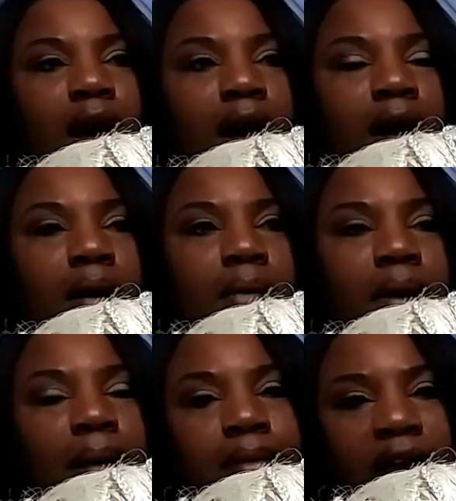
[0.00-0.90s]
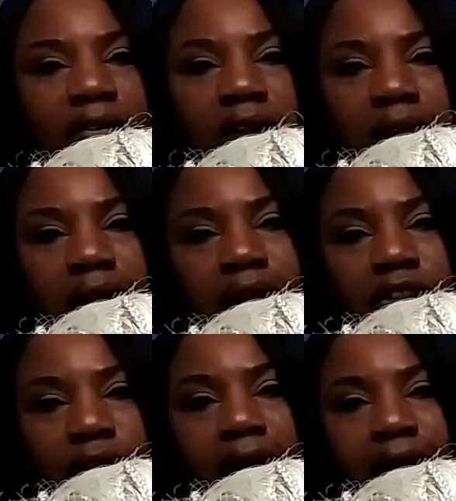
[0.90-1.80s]
I'm definitely
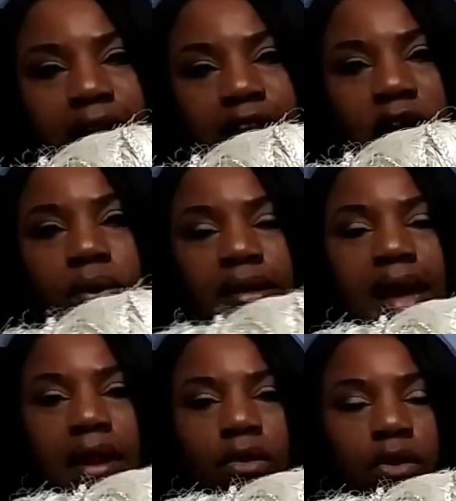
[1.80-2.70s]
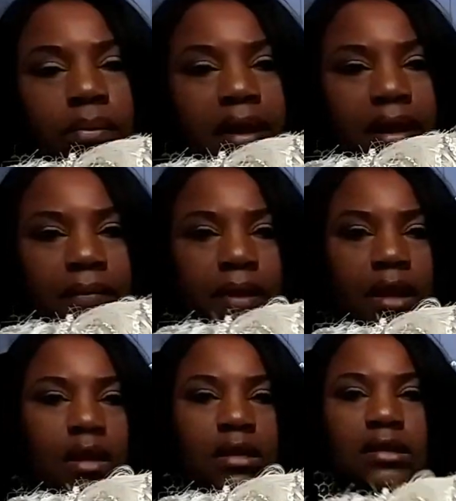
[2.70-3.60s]
trying to tone it down a little bit.
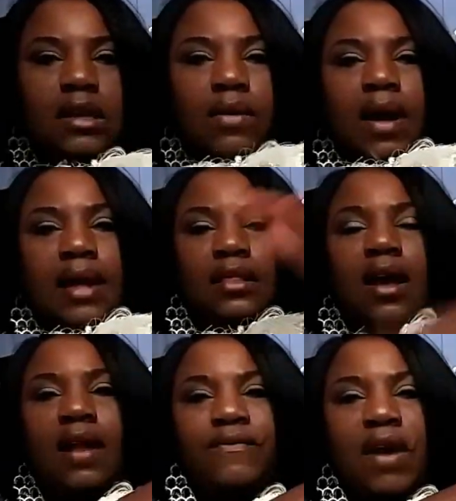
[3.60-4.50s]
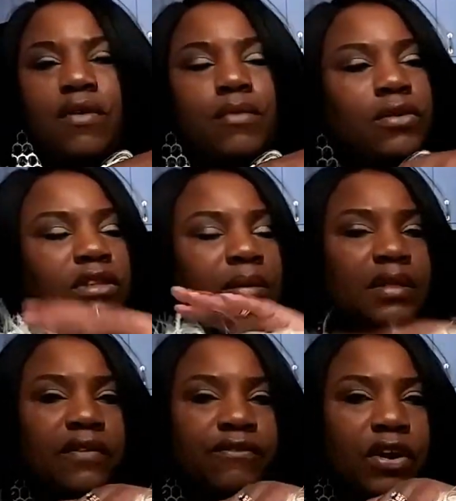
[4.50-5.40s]
So I thought if I remove some
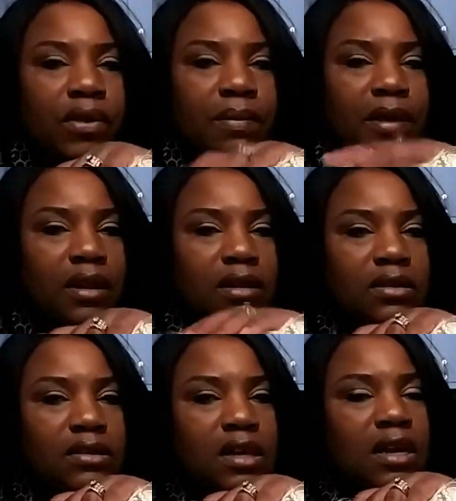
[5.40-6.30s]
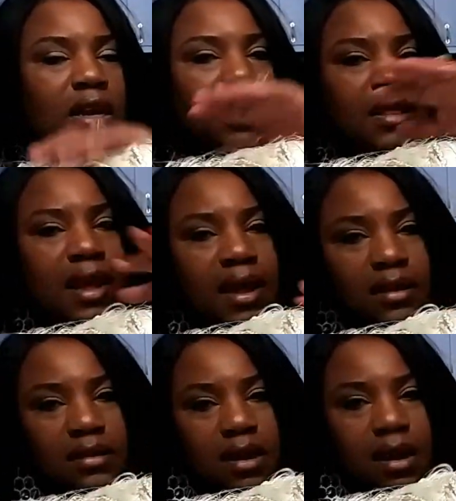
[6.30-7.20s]
of the furry pillows that
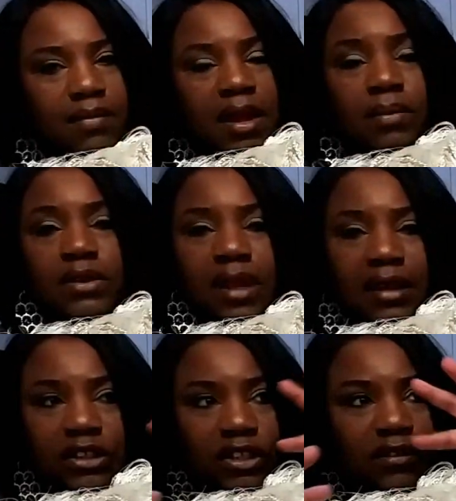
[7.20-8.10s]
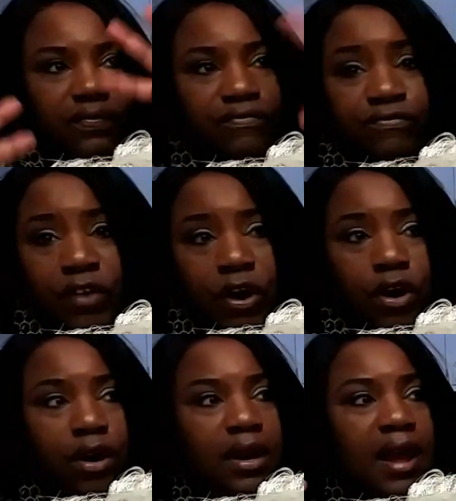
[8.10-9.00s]
was like just
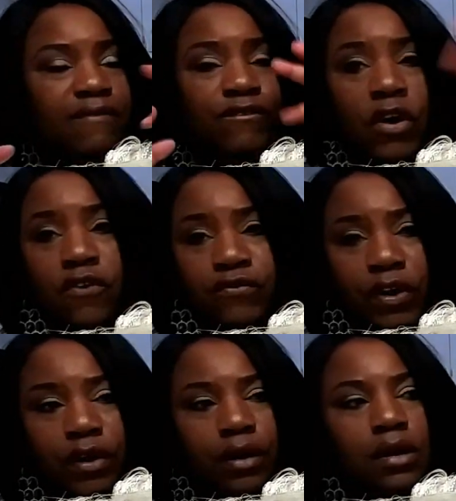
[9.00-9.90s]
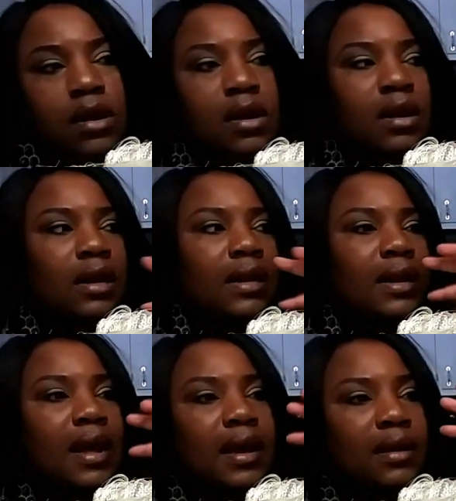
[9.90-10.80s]
fur, like faux fur,
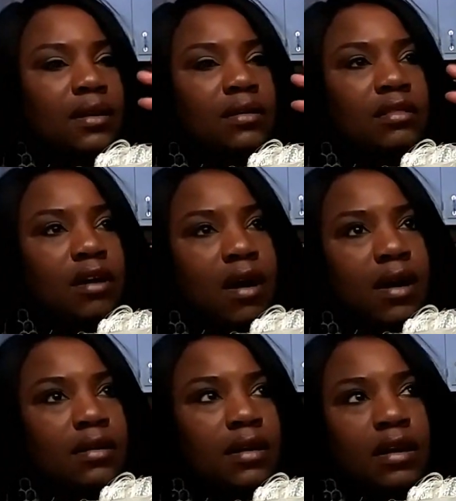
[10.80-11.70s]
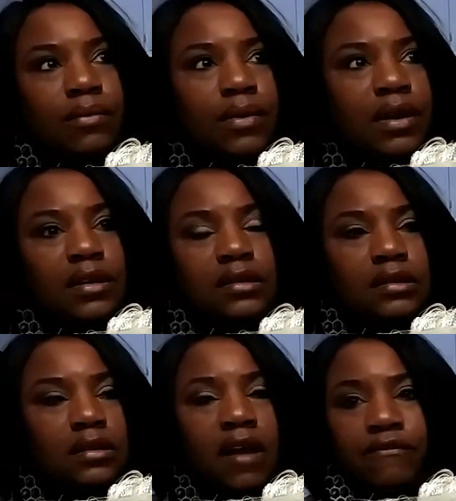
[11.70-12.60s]
like you thought it
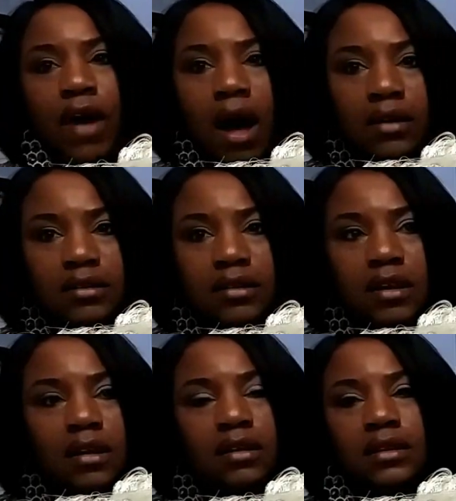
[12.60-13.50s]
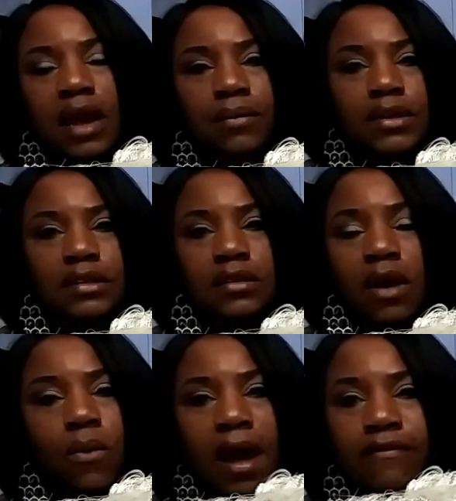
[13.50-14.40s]
was a fox, that was
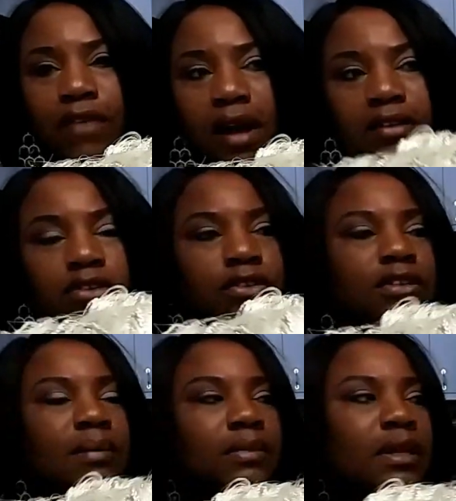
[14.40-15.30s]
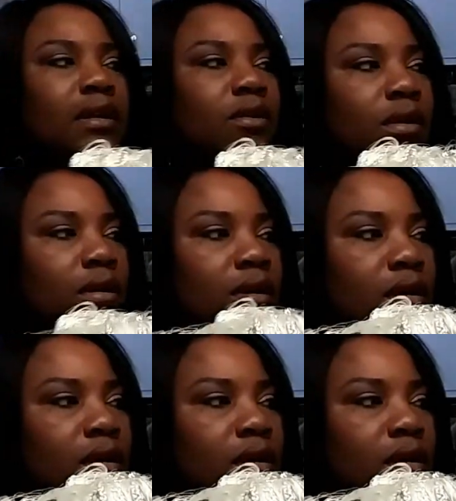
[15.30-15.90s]
a white fox or something, or